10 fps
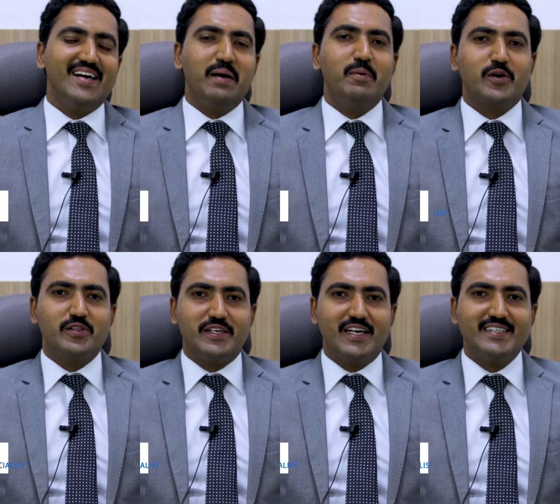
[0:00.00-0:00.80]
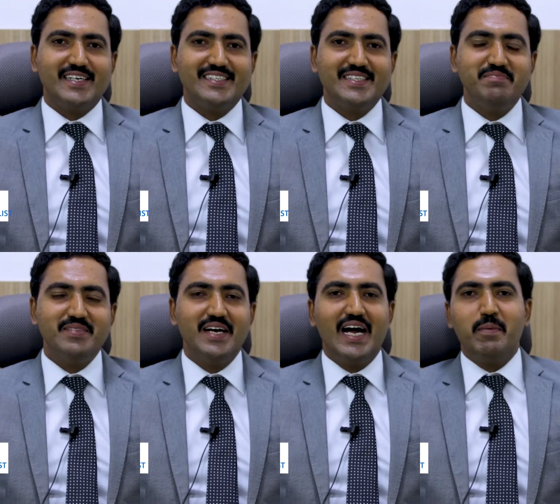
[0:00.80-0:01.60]
I'm Dr. Natraj.
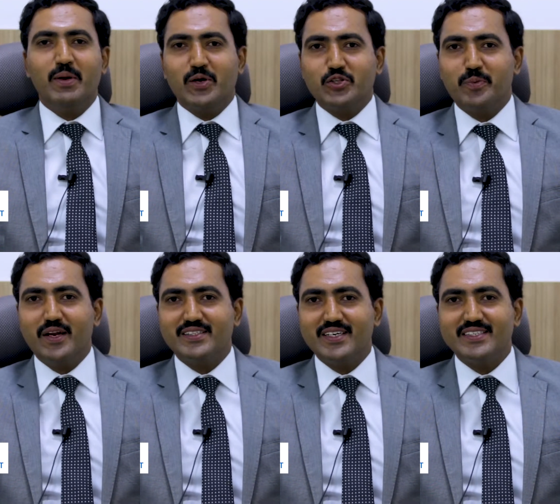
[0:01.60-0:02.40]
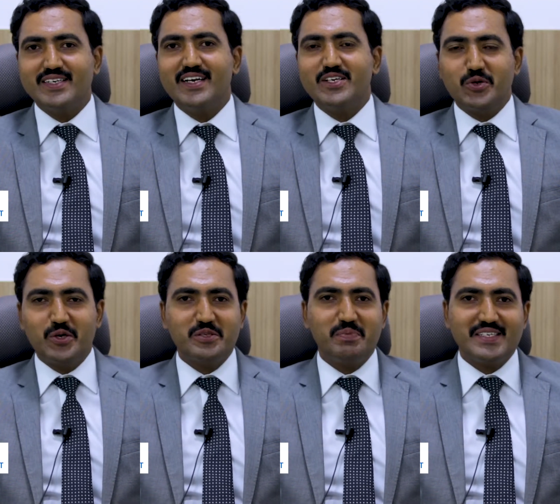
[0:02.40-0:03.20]
I'm an orthopedic surgeon and a shoulder
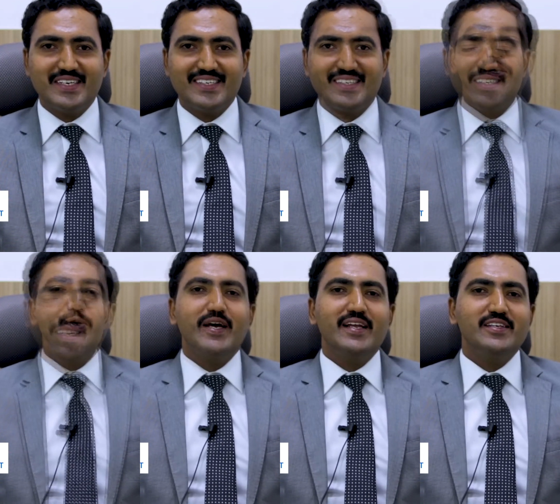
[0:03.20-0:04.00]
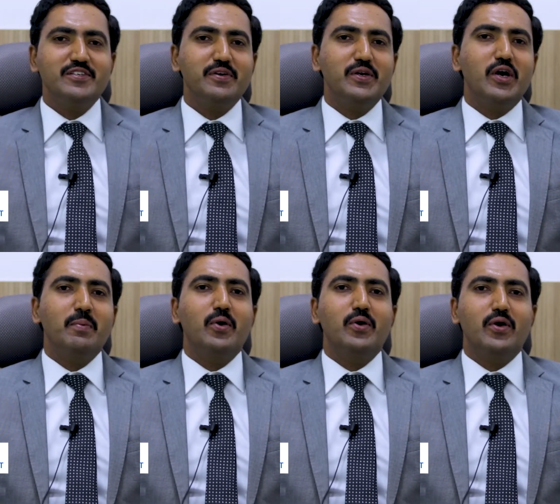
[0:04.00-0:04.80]
specialist. Today in this video, I'm
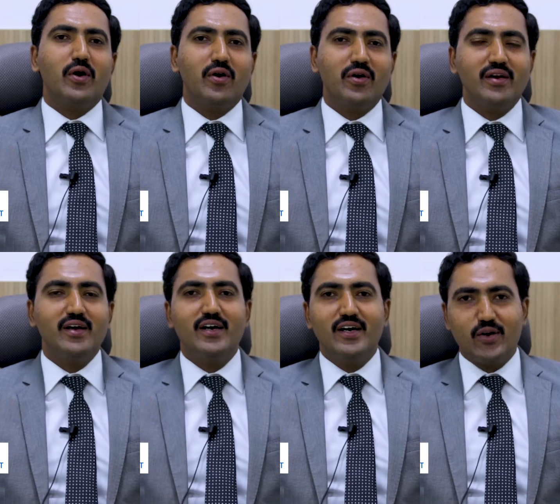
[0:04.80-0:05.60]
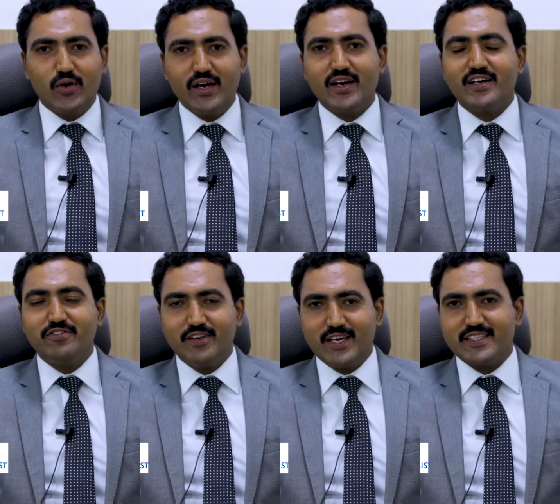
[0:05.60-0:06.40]
going to talk on rotator
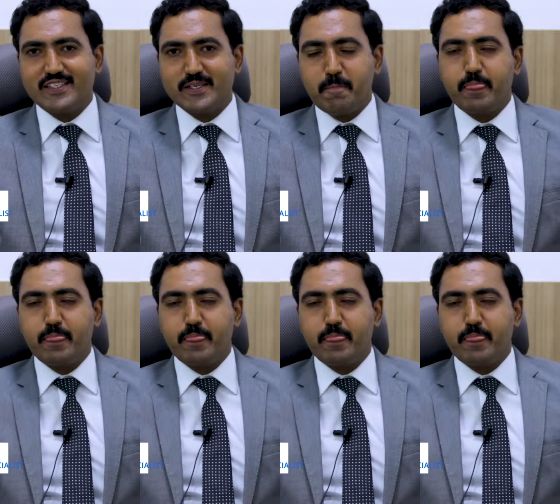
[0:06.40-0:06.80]
cuff tears.